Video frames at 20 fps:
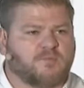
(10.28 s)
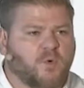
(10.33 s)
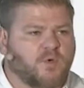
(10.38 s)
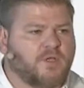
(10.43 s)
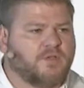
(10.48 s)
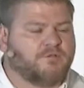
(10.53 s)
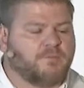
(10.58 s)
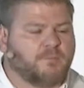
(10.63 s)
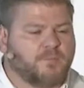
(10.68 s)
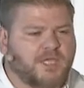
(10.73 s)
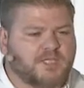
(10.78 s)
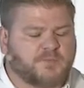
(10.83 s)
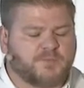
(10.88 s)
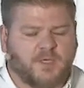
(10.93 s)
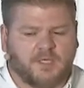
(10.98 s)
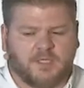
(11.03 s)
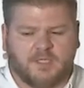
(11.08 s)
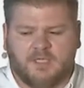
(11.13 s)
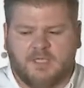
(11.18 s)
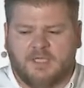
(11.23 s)
morning from
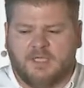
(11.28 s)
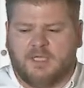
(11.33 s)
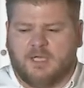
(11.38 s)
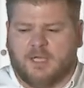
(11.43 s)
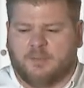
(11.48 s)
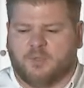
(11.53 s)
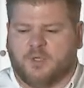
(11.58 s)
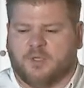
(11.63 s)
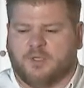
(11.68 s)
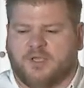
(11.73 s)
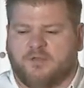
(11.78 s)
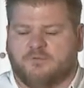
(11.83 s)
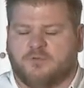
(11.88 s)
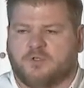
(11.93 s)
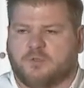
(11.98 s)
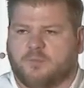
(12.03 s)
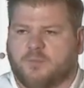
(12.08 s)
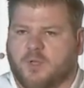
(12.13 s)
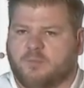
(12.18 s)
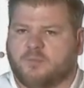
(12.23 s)
Jesper. I'm going to give you
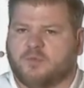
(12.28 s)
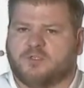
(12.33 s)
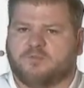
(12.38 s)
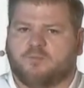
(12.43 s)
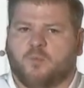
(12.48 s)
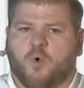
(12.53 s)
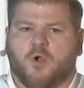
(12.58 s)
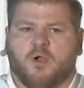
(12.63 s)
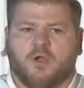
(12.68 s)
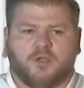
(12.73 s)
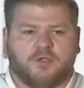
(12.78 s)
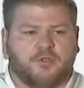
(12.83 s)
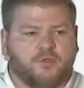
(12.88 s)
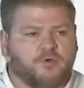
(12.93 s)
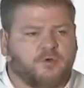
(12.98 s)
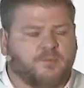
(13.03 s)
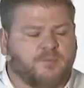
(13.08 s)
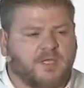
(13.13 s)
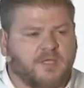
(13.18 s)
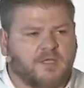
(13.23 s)
some numbers more on
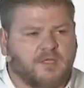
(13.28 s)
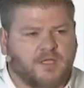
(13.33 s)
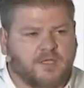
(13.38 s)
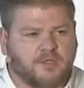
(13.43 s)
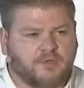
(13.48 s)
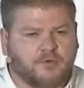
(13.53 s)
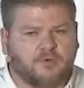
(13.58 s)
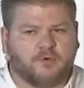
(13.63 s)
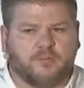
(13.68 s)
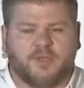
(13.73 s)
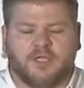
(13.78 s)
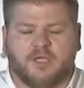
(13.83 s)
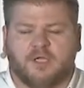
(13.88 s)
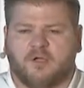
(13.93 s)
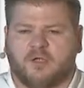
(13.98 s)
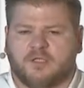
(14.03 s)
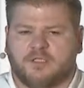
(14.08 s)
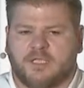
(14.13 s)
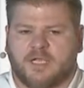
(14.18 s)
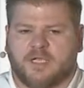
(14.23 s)
in a European
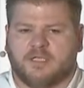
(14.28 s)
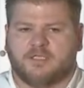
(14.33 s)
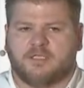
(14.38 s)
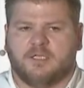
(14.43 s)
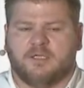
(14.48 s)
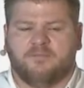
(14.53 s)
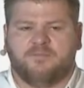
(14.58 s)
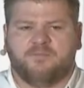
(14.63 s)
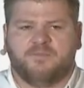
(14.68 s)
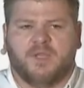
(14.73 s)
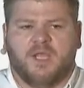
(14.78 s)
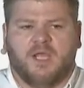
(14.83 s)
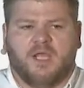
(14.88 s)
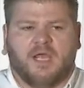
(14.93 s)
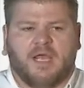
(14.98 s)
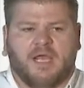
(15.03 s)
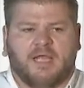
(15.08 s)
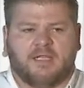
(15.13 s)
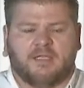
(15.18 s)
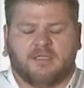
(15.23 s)
context.
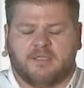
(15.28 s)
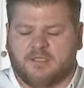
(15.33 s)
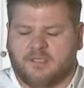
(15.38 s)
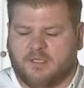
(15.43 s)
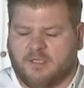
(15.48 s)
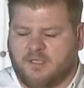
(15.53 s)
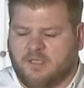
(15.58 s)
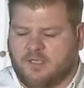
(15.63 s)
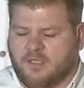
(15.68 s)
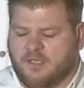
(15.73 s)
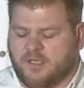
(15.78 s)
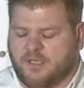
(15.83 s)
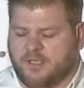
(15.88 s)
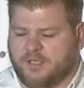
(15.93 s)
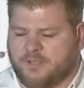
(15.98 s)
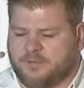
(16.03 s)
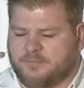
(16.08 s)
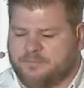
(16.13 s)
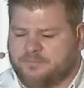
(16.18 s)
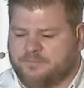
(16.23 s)
And
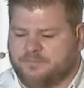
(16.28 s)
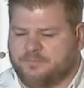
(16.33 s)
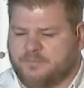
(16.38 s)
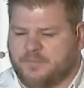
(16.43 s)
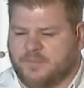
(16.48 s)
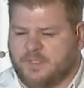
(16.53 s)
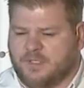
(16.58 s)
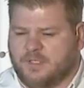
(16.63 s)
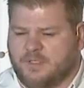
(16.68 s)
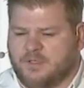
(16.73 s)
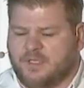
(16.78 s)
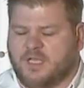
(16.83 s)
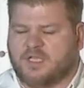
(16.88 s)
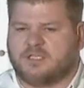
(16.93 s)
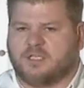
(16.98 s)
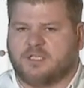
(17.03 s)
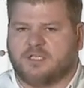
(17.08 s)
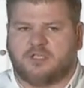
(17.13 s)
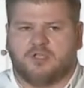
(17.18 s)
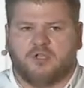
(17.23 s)

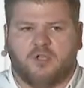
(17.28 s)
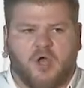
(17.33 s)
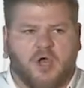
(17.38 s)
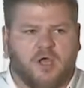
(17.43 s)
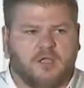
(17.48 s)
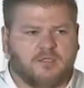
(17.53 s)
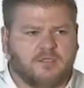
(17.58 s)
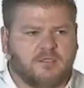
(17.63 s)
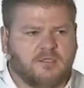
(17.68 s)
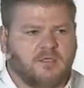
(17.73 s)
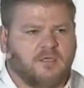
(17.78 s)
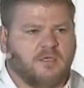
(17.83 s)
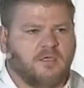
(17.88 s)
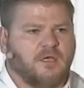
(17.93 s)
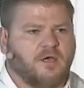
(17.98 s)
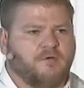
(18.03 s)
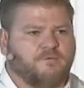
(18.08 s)
this is not a